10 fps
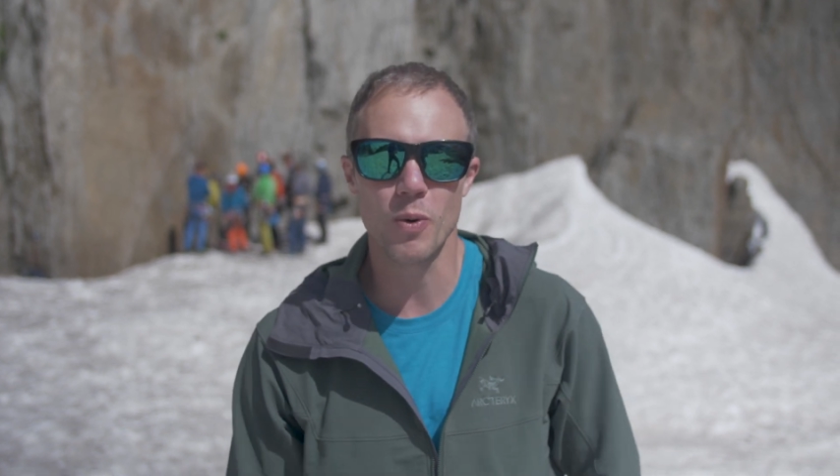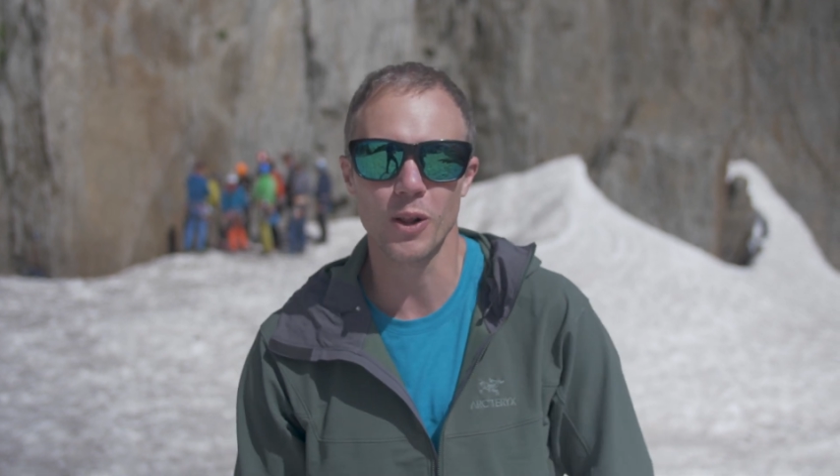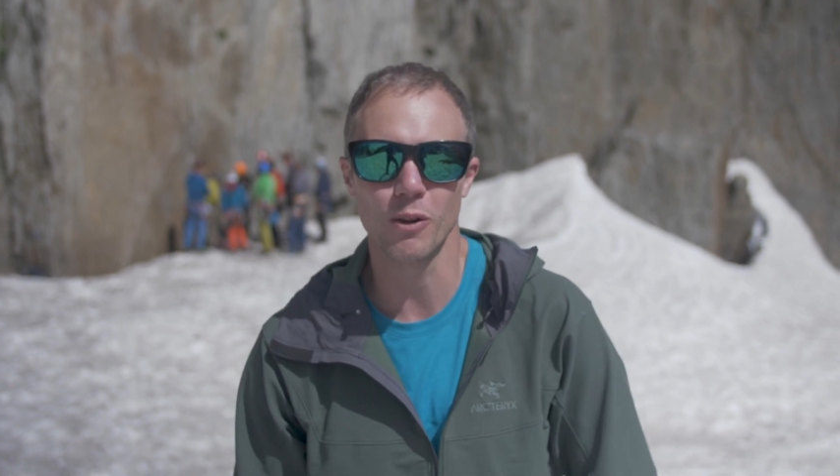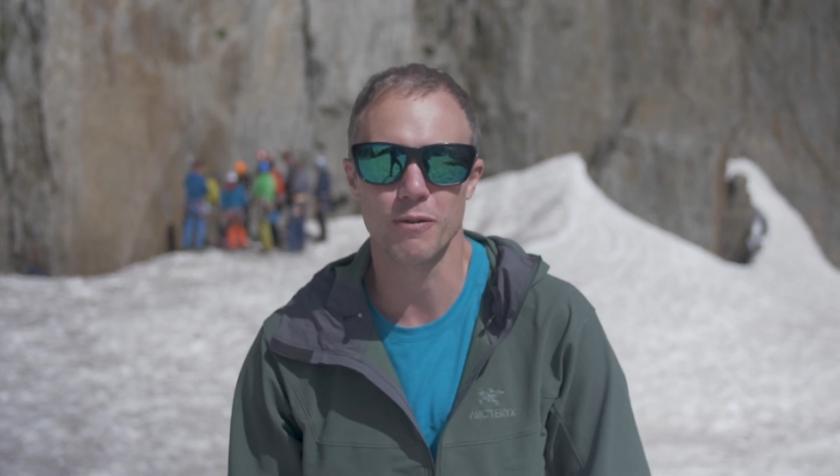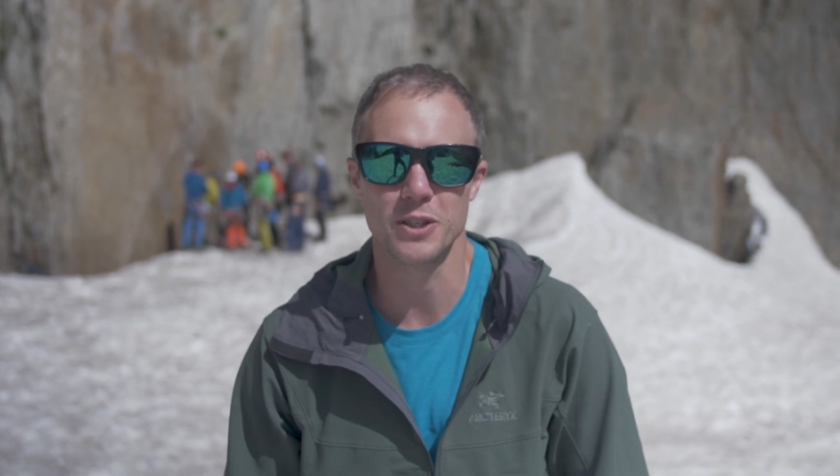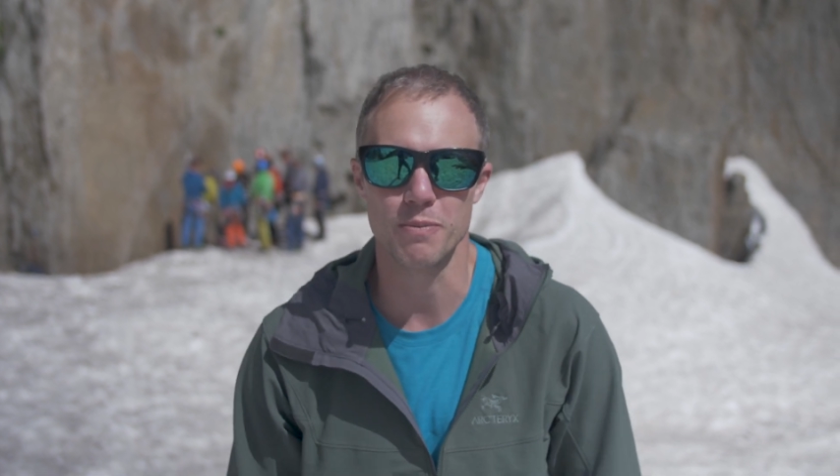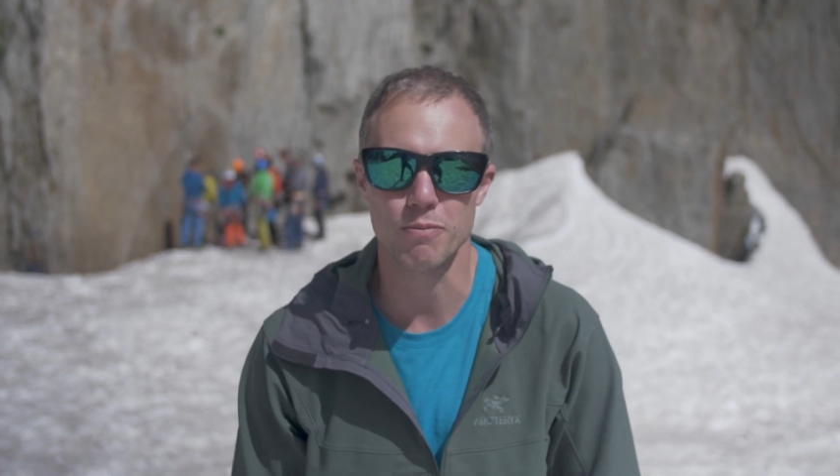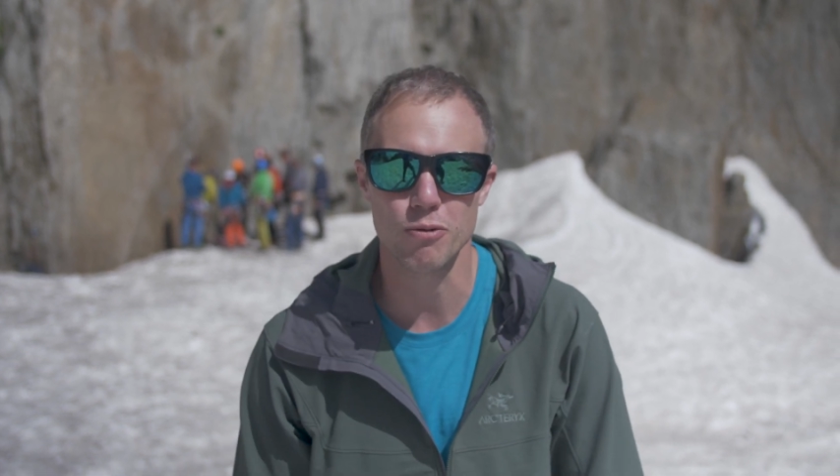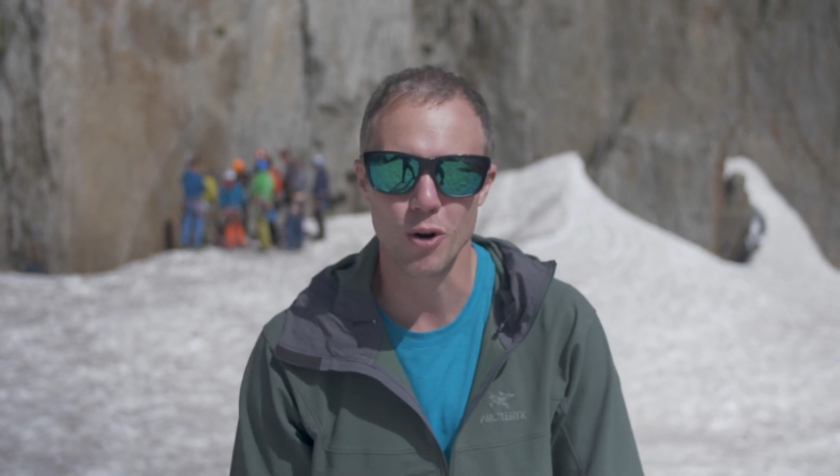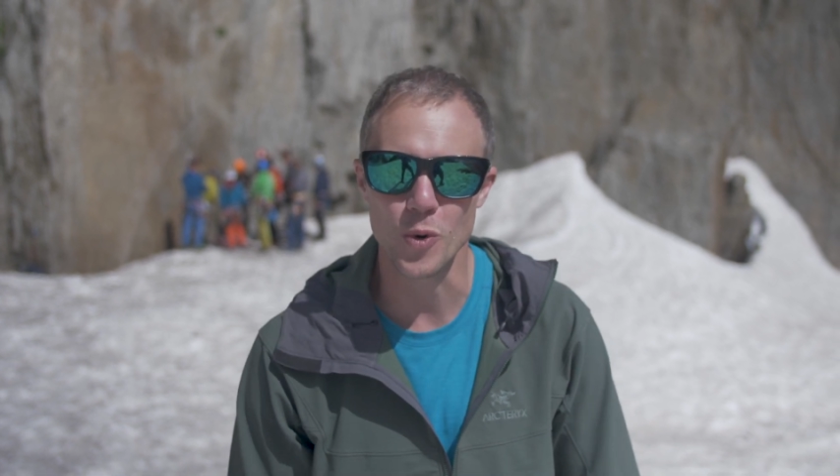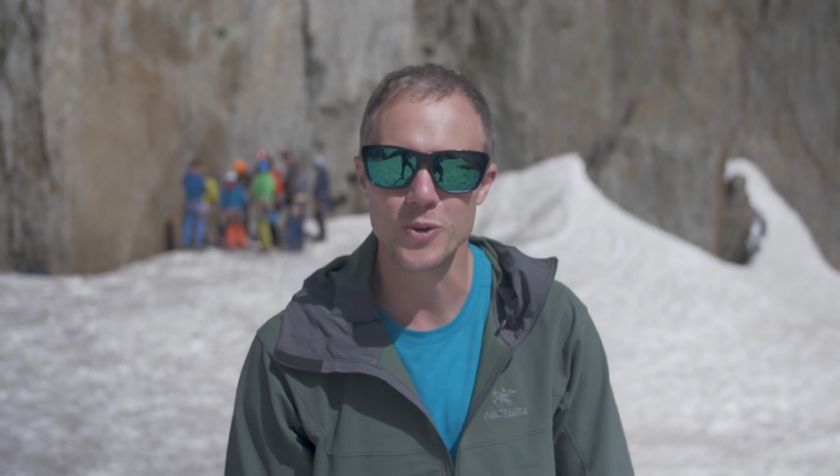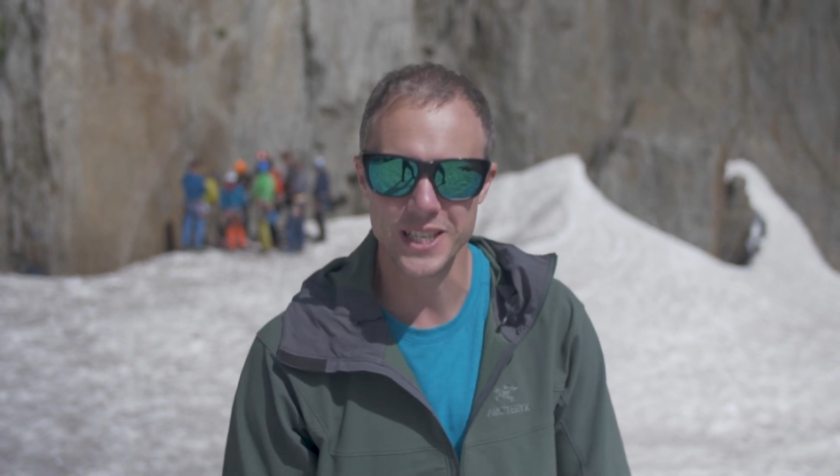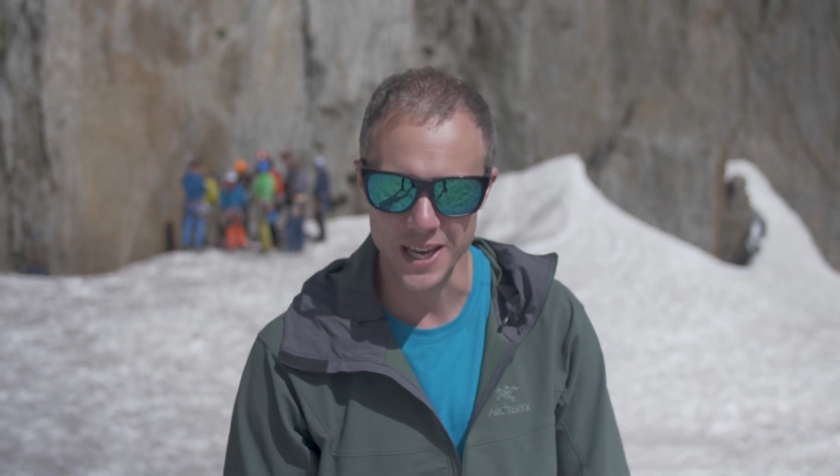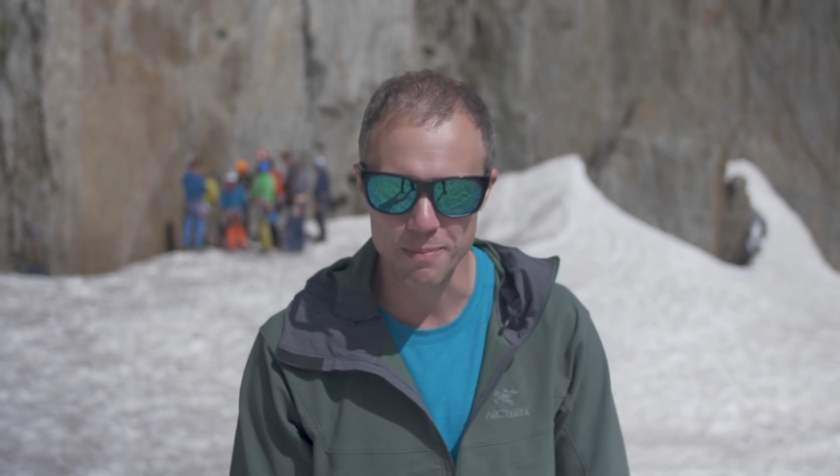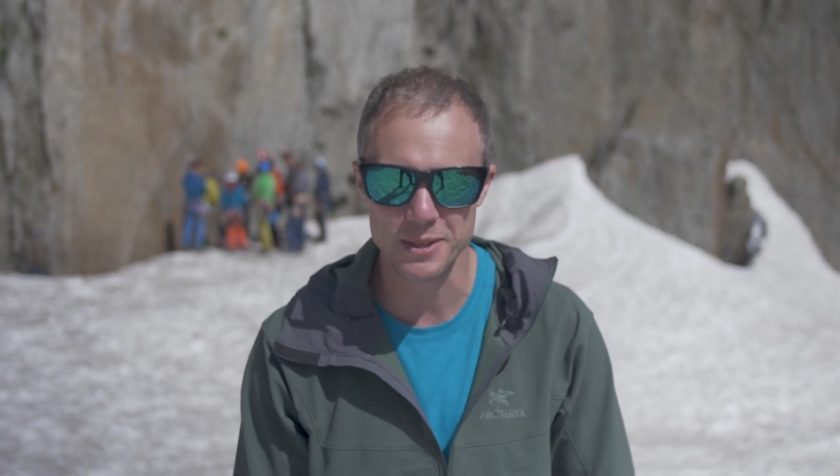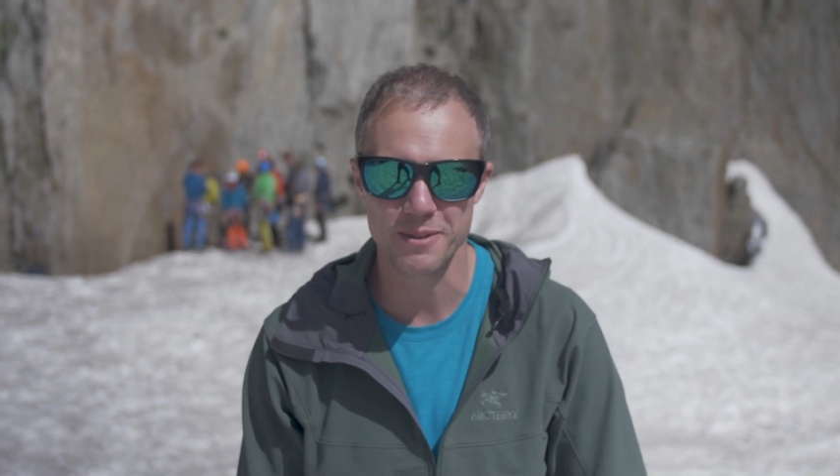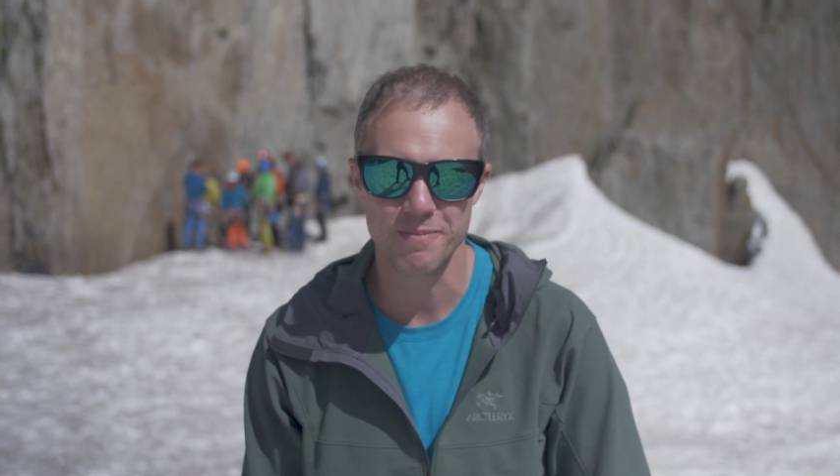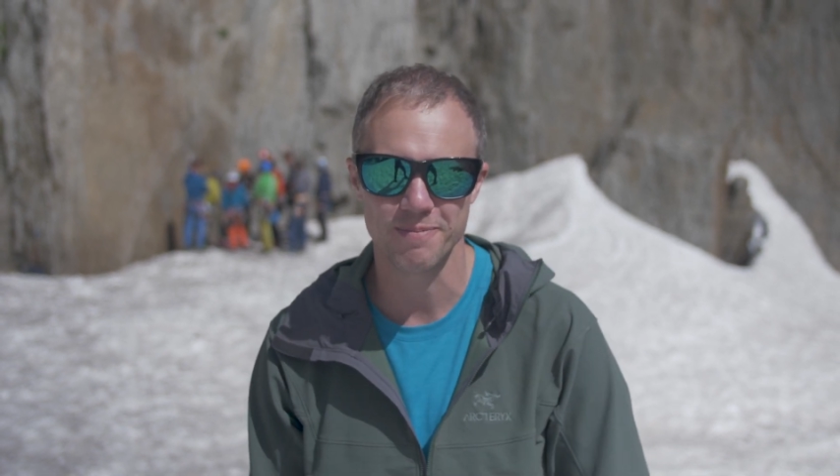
Will for some pro tips.